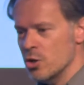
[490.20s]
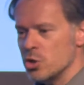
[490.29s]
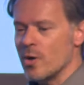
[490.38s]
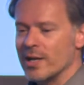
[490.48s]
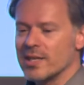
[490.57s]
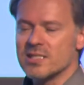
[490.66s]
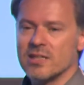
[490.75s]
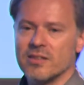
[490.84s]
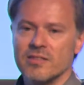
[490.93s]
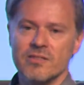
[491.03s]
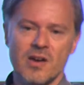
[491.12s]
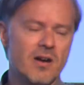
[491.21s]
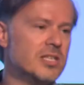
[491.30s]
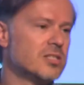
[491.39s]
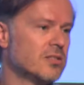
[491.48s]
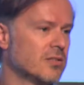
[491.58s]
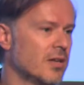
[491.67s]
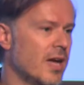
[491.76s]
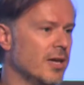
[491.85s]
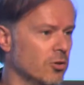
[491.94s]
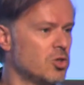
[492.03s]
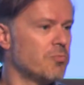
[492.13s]
So I guess that there is a
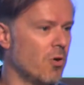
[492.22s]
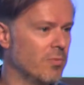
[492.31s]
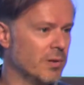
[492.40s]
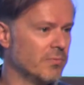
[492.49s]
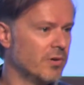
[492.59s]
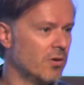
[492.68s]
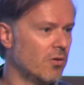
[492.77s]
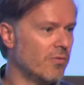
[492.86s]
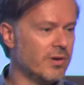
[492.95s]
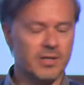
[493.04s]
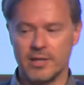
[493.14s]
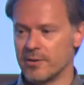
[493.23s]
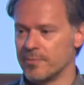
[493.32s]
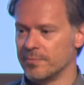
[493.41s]
huge problem over here.